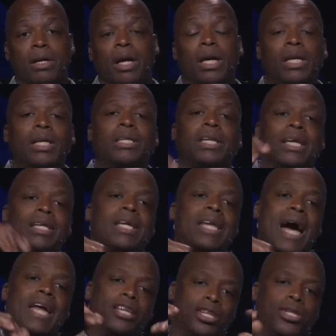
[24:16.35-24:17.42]
Anything that
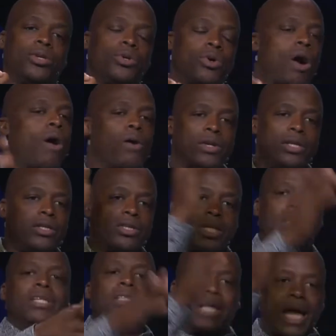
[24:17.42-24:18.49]
I do, all these
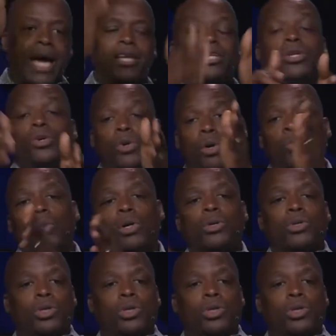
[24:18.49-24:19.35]
things that I do and will